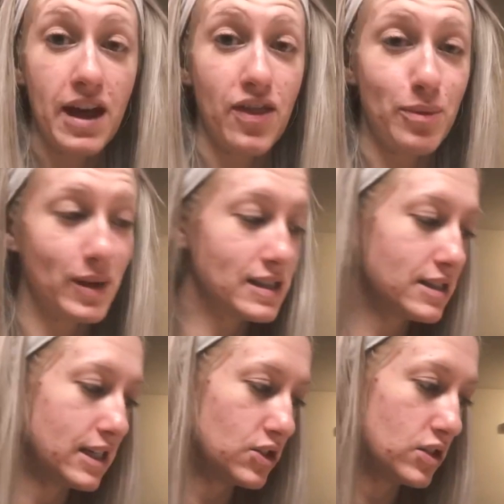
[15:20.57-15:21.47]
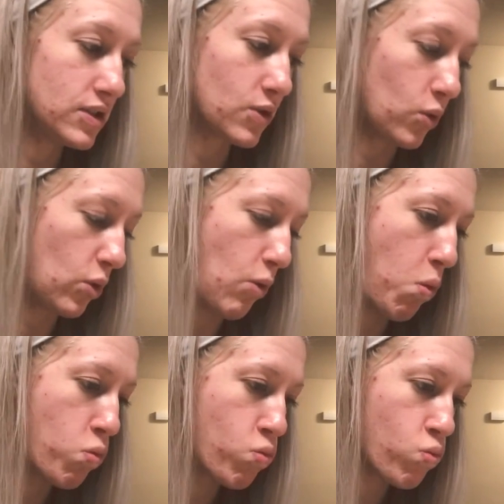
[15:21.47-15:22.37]
The presentation is cool.
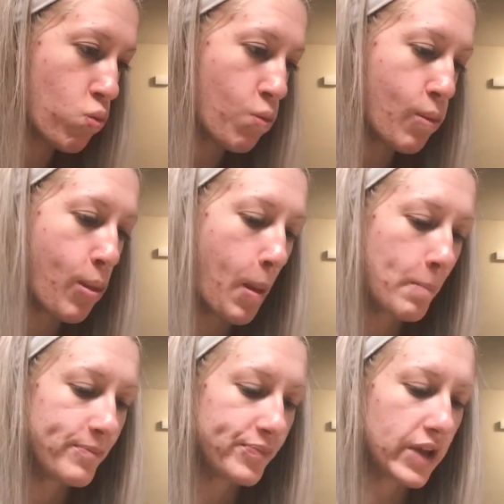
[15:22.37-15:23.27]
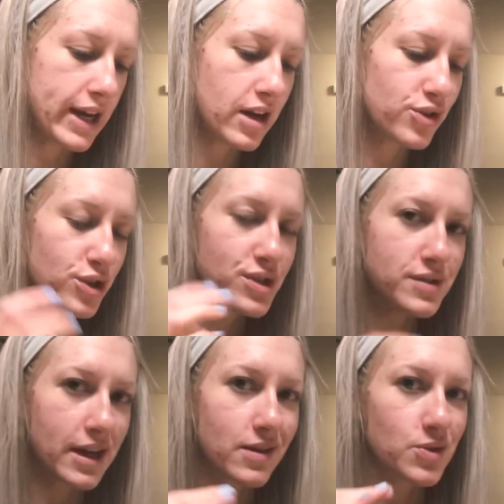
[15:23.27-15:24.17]
I
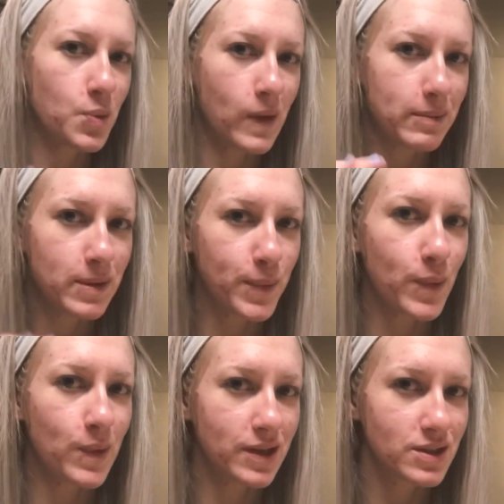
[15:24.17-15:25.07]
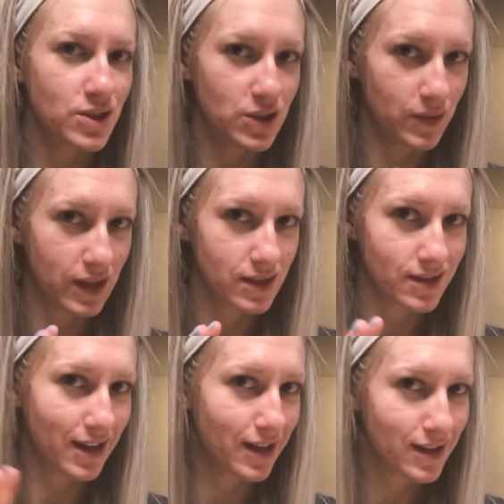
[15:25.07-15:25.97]
understand why people want to do this,
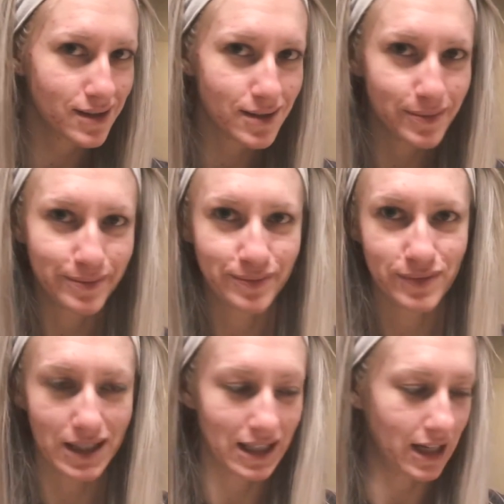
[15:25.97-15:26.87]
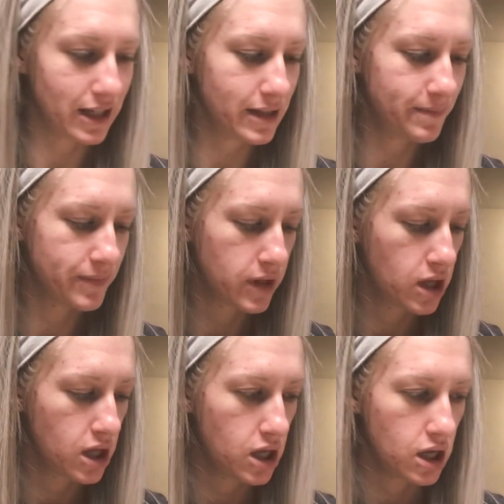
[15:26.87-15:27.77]
I guess. I get it.
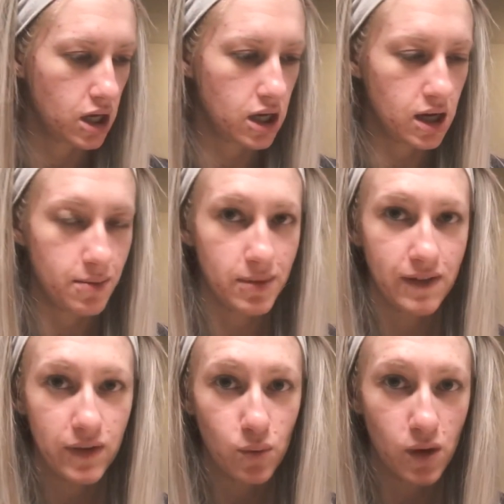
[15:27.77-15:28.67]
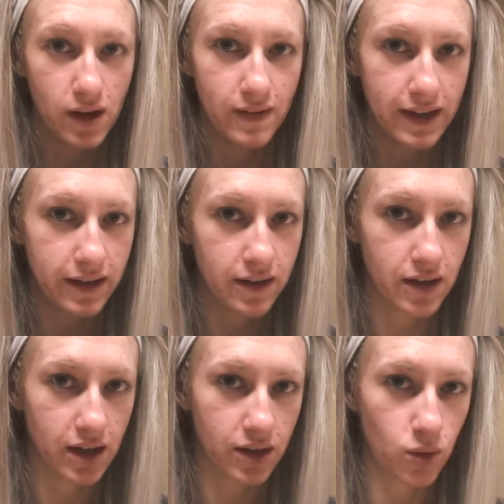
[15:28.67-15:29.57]
If you want like
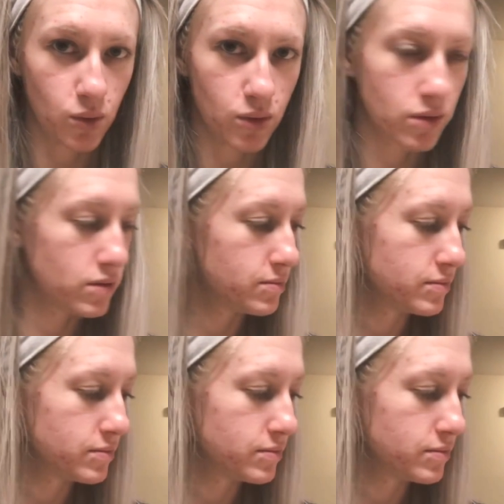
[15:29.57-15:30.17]
a cool,